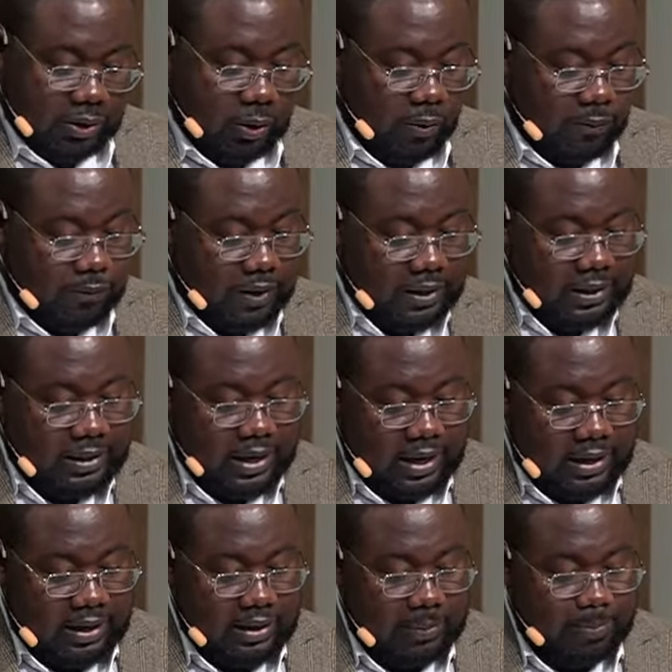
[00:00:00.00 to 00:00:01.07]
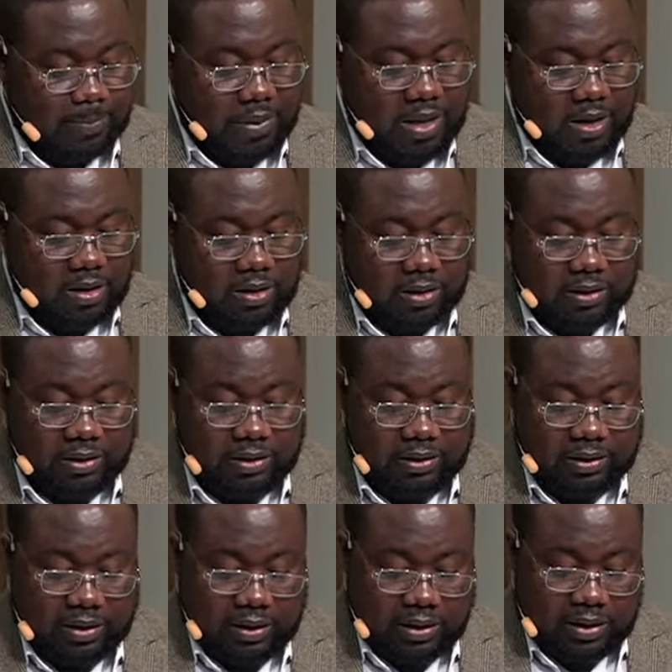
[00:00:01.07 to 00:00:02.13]
so funny that
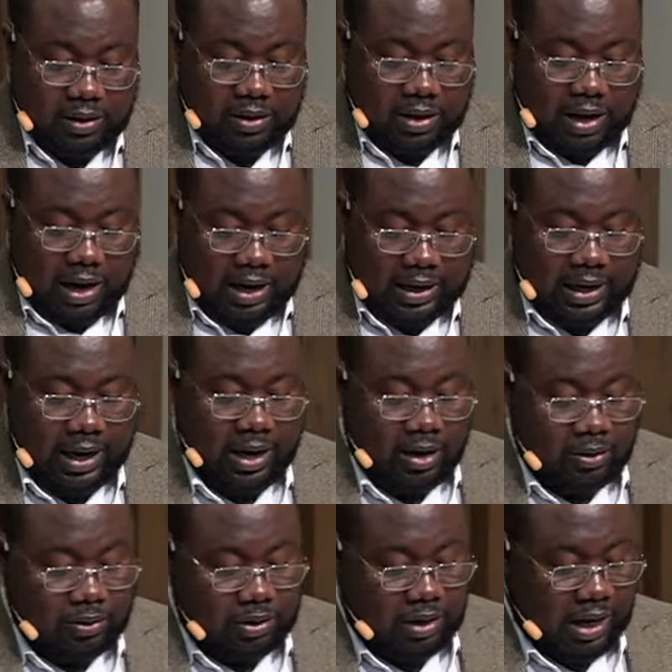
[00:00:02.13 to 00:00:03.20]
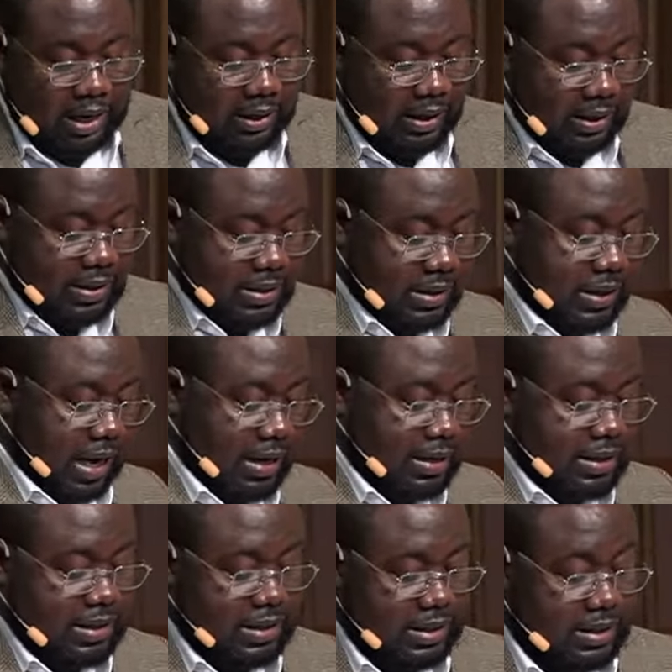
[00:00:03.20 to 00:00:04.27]
Peter's account and
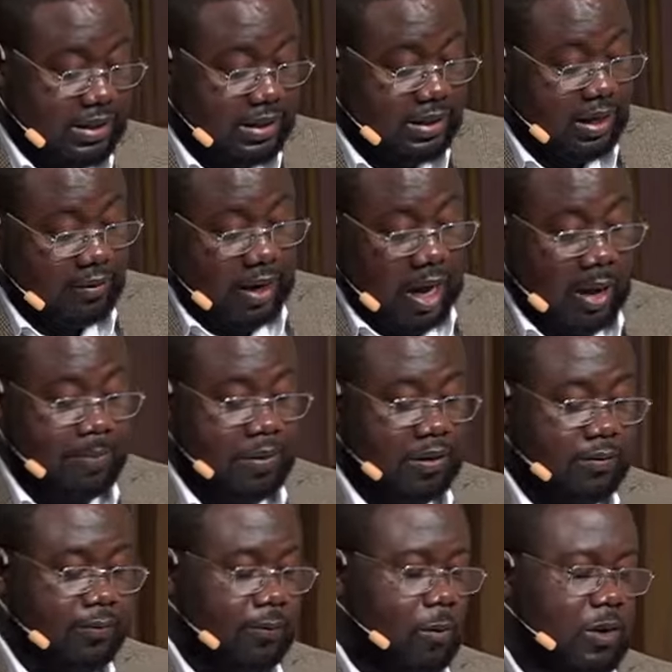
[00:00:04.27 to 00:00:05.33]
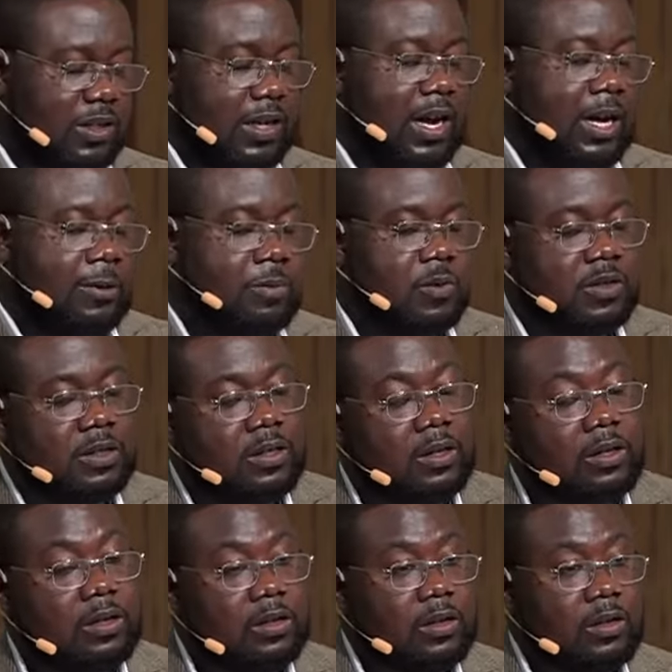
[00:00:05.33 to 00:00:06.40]
this incident happens 4 times
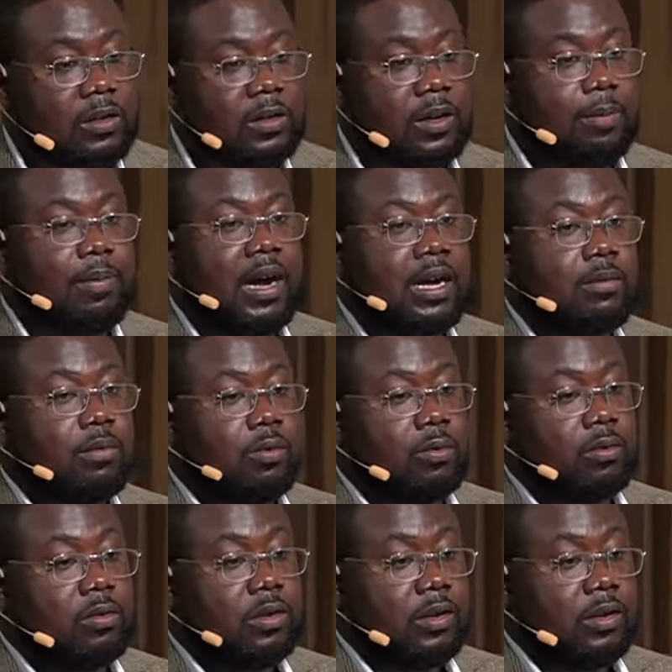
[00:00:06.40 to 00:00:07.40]
in the Bible,